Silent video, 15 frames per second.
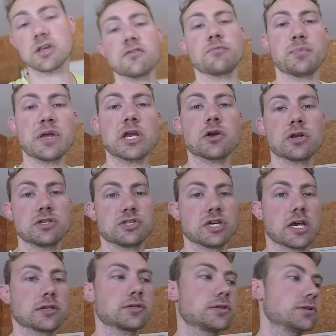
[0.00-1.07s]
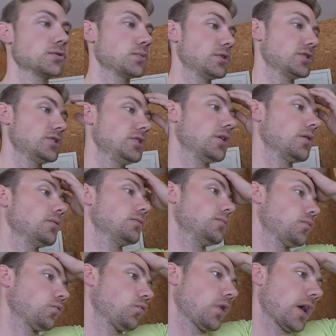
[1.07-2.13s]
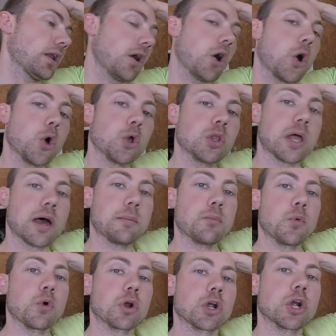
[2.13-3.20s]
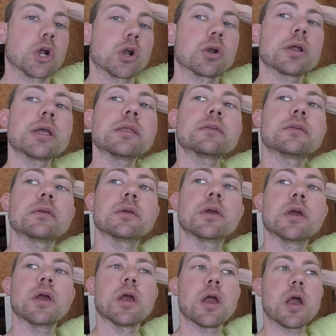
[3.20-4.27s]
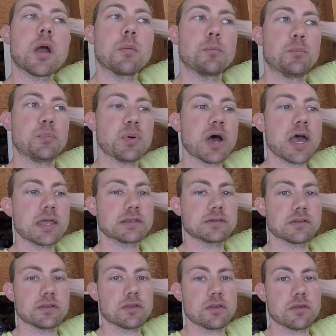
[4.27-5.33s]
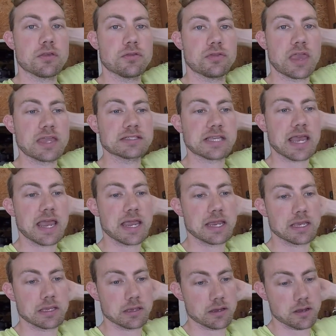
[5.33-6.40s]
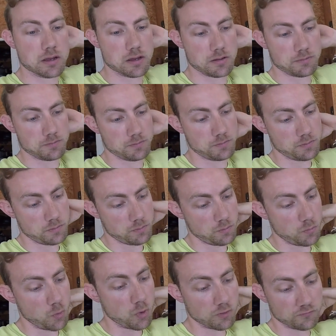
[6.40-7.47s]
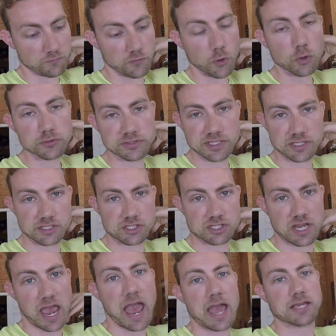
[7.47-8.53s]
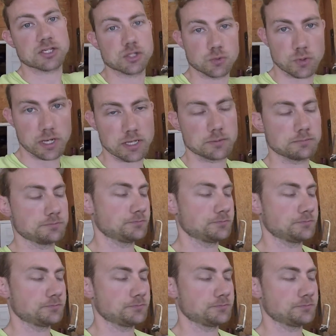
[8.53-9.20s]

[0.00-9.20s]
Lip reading: have bigger injectors, which don't run a whole lot more current, but they take more voltage to actuate,